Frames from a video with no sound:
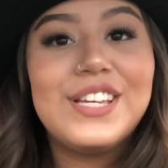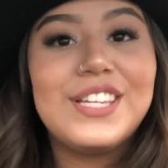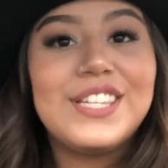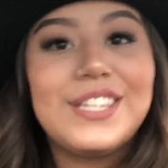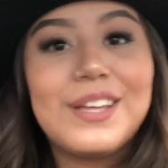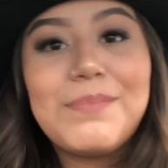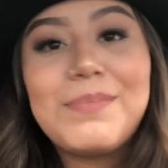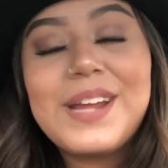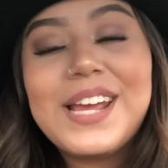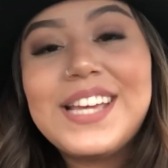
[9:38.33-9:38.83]

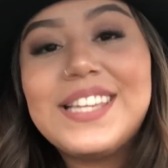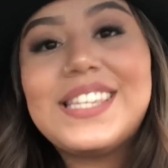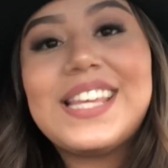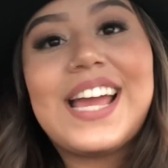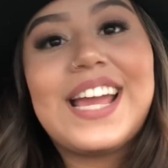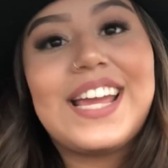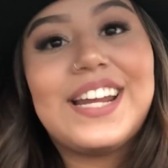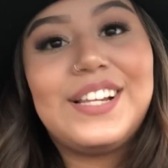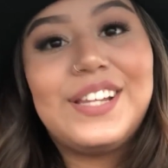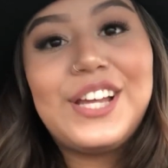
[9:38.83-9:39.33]
Some days
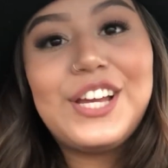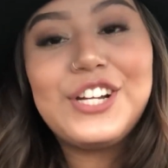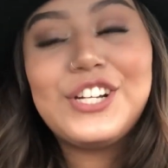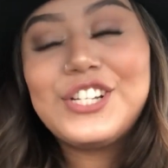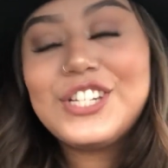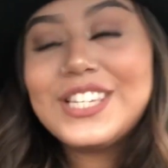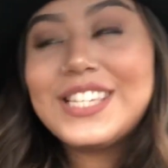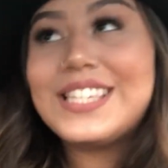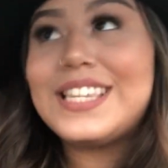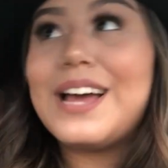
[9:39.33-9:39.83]
I get a
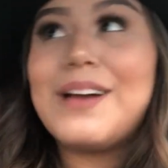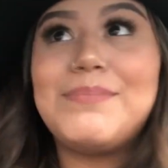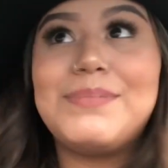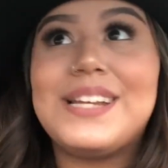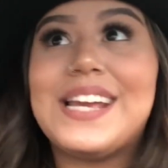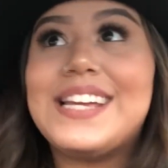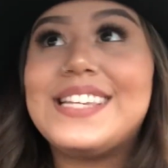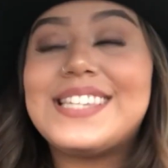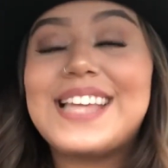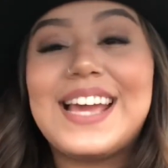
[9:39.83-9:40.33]
lunch, some
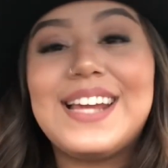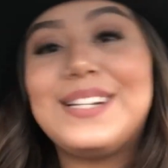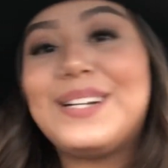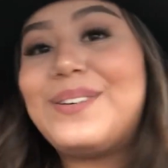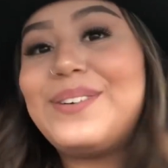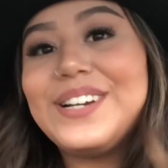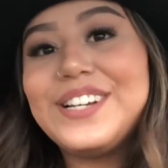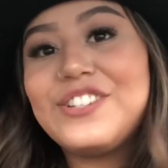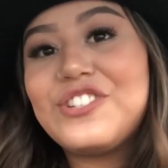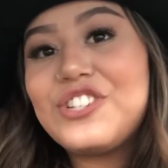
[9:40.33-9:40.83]
days I
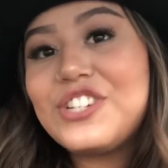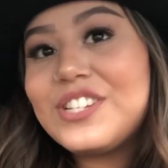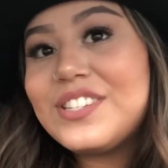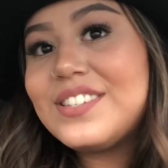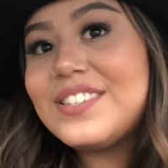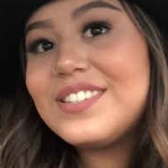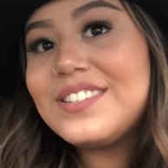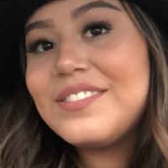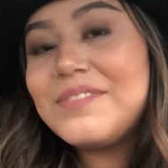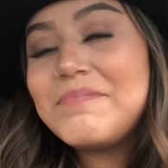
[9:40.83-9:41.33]
don't. It
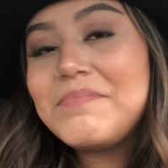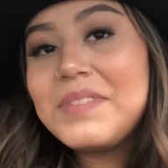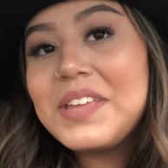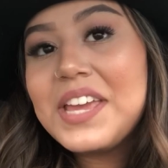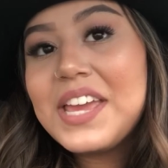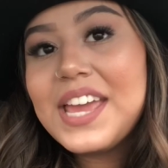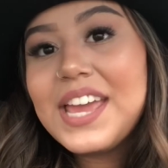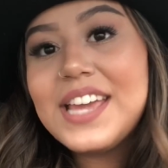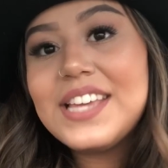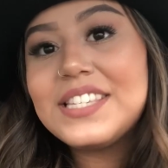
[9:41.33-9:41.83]
just
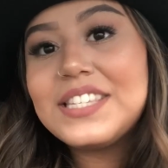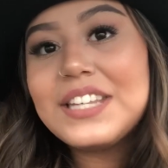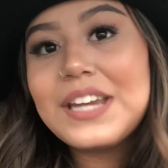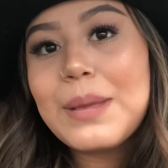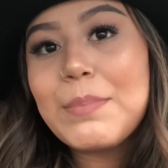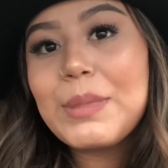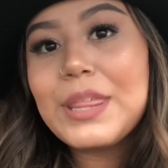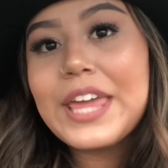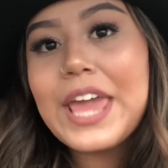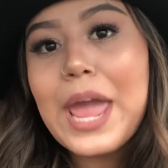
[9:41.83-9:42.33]
is the
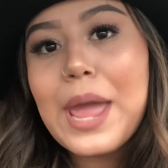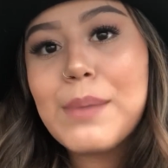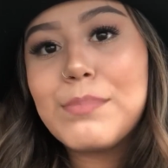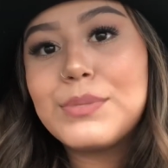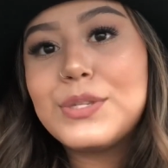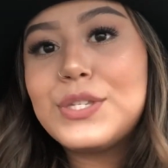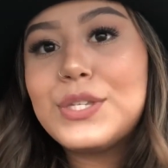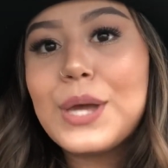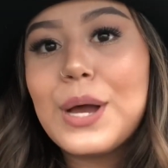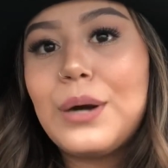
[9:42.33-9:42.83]
name of the
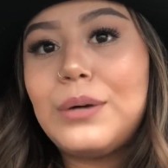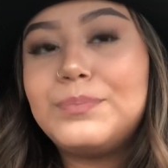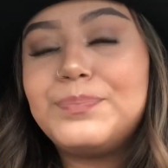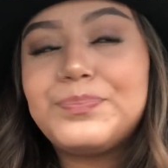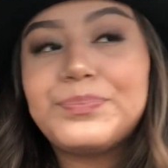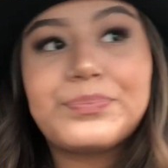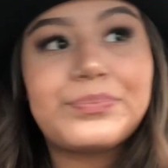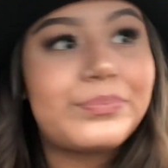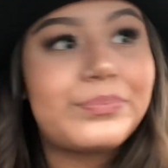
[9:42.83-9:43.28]
game. So